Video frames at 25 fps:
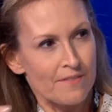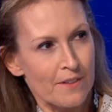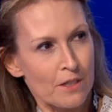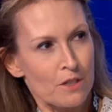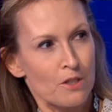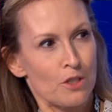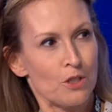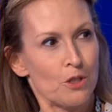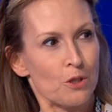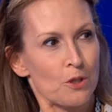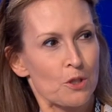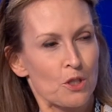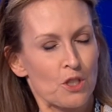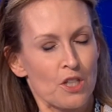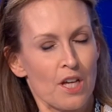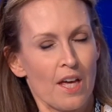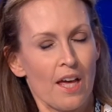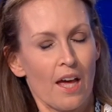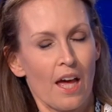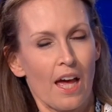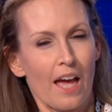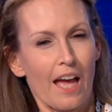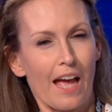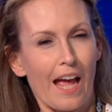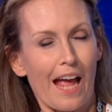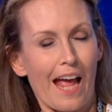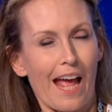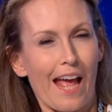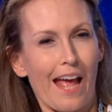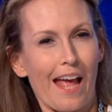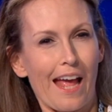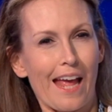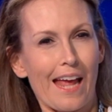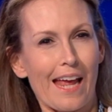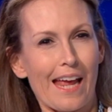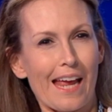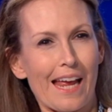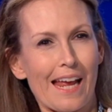it looked,
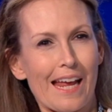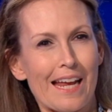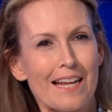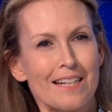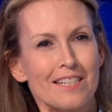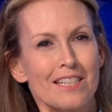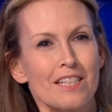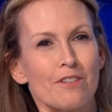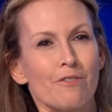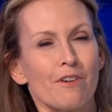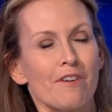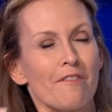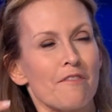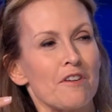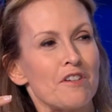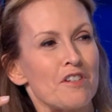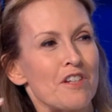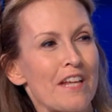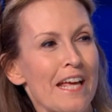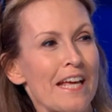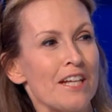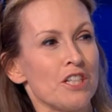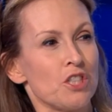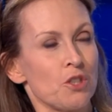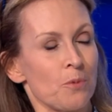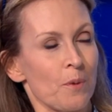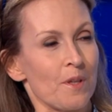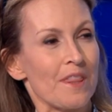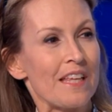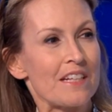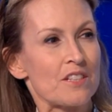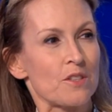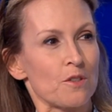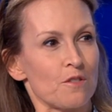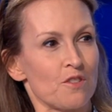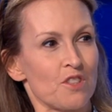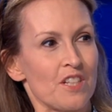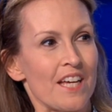is there ever a danger with that
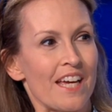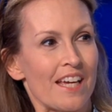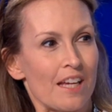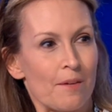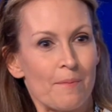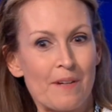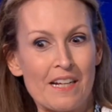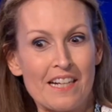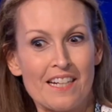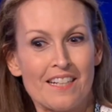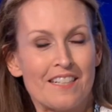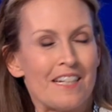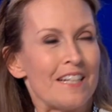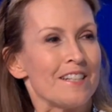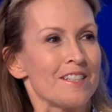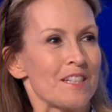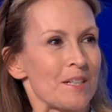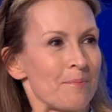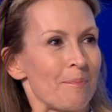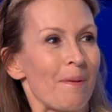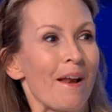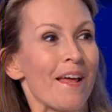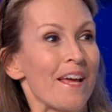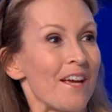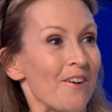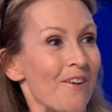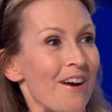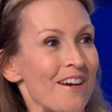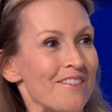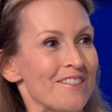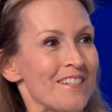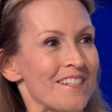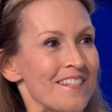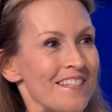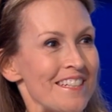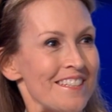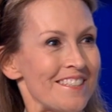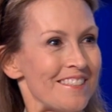sort of tech? I mean, it's a playground,
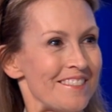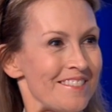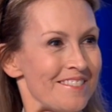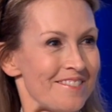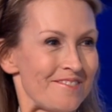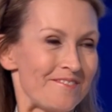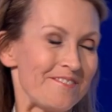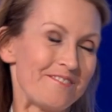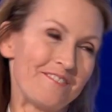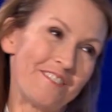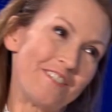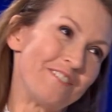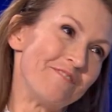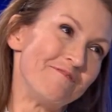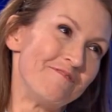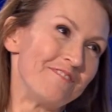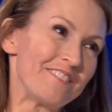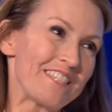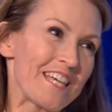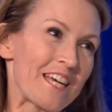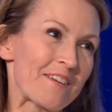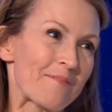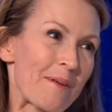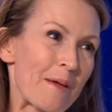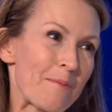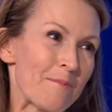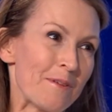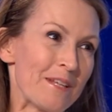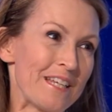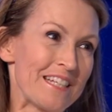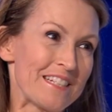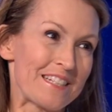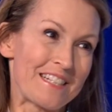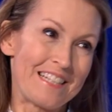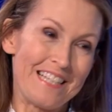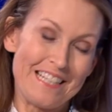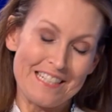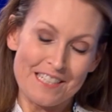isn't it, for tech people?
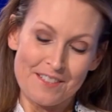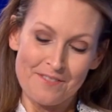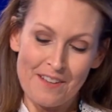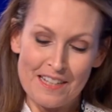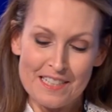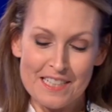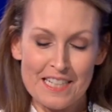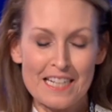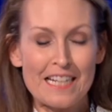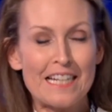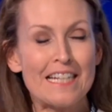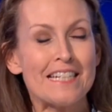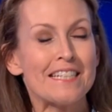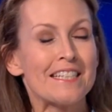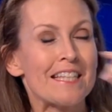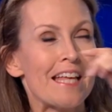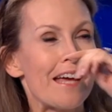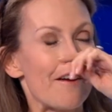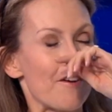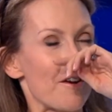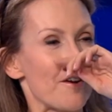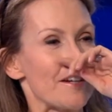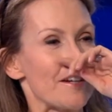Let's face it. Is there a